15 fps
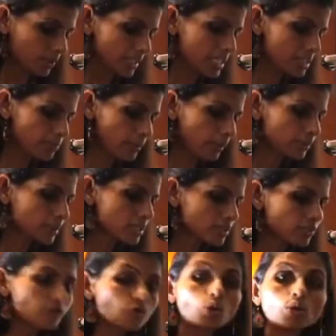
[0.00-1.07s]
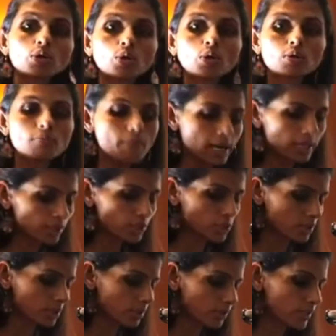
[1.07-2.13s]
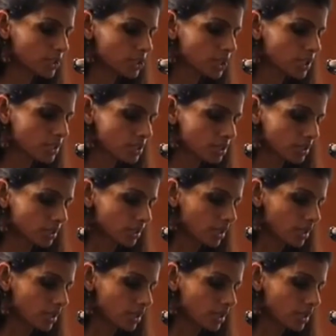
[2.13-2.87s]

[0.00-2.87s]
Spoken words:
these peppers we won't cook much, we'll just